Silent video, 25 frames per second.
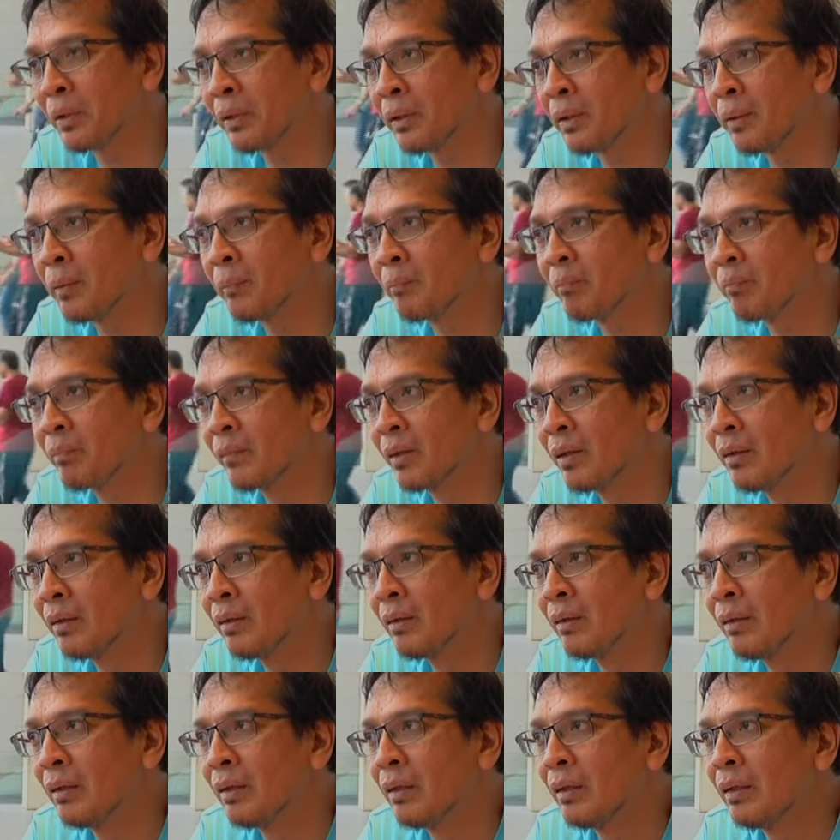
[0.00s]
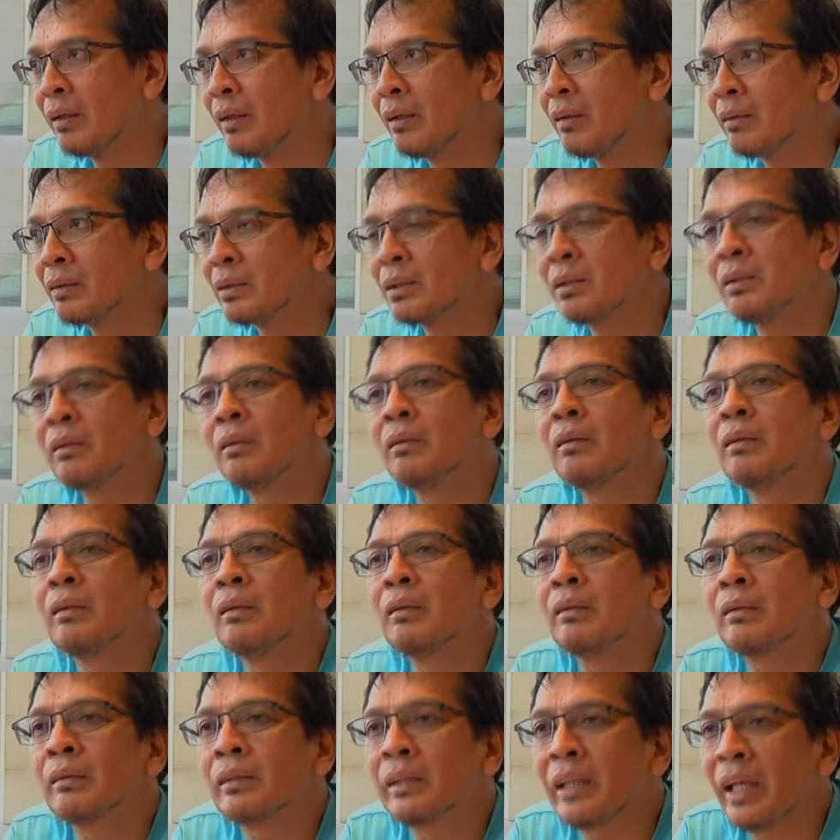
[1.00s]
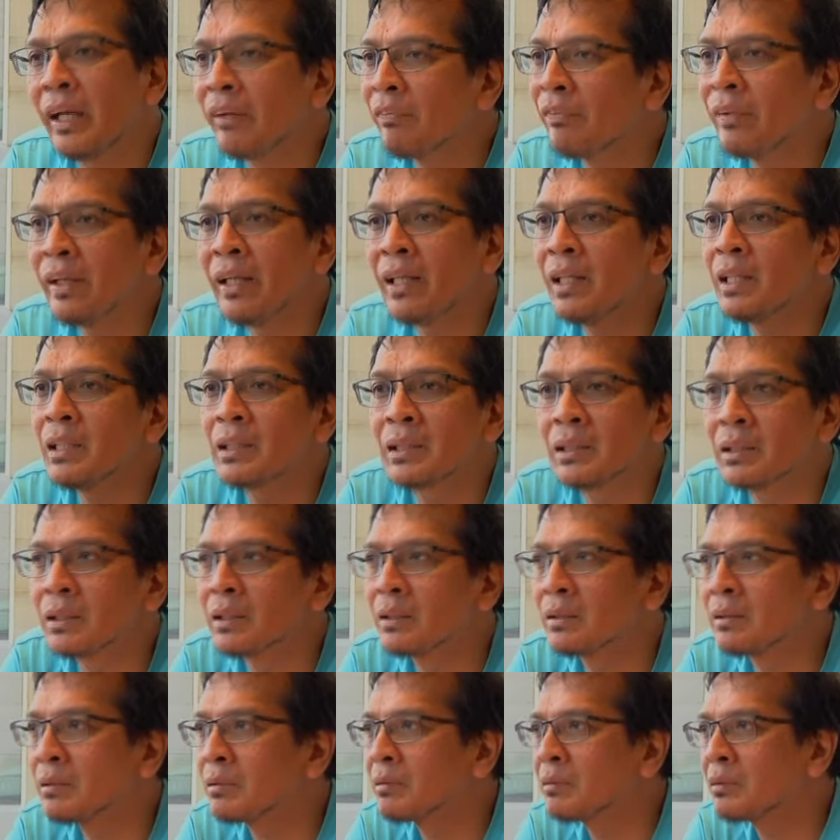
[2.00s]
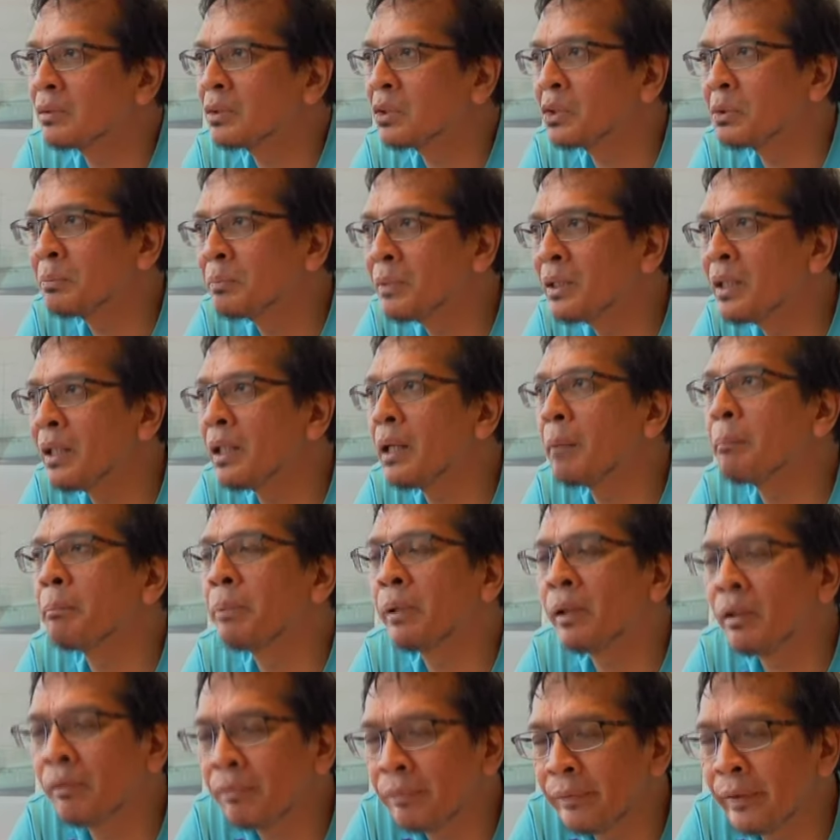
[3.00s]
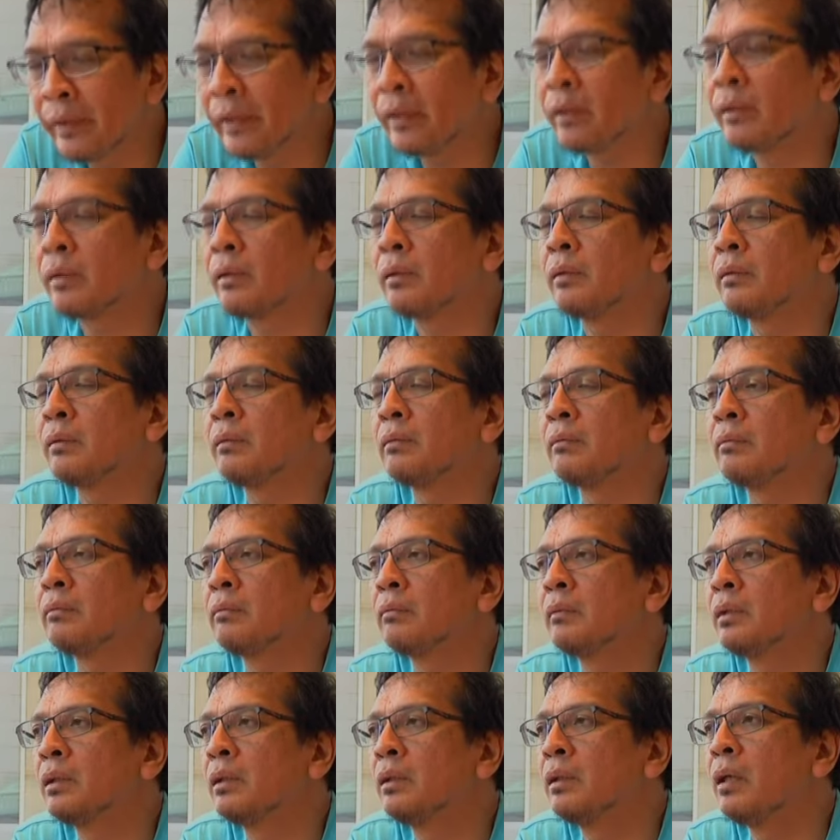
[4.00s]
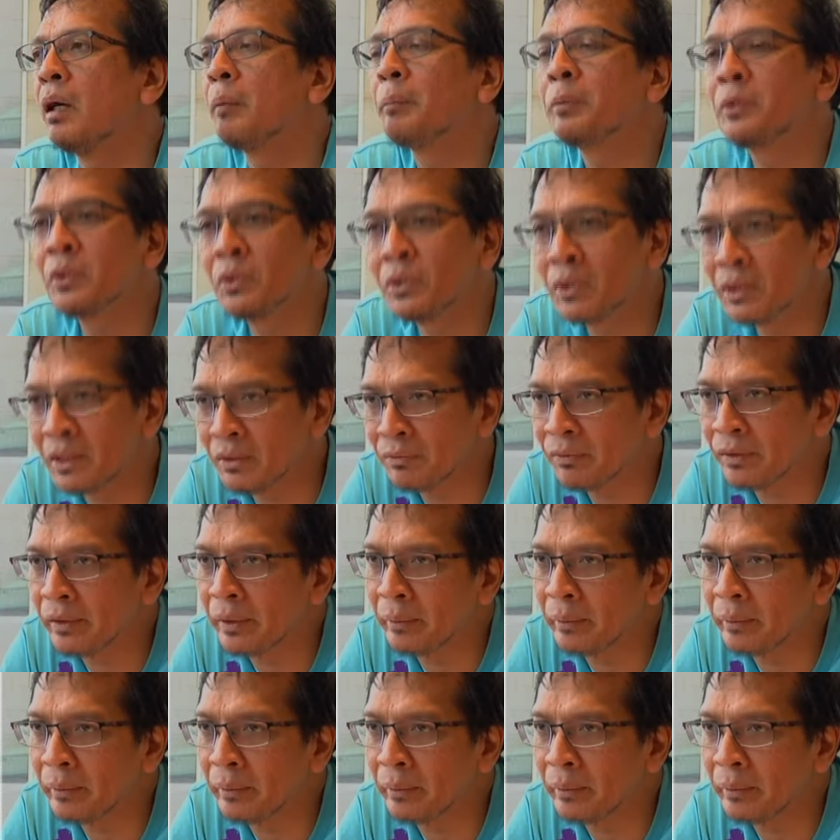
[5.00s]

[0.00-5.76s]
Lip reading: you know? So cafe is, to me, a perfect opportunity for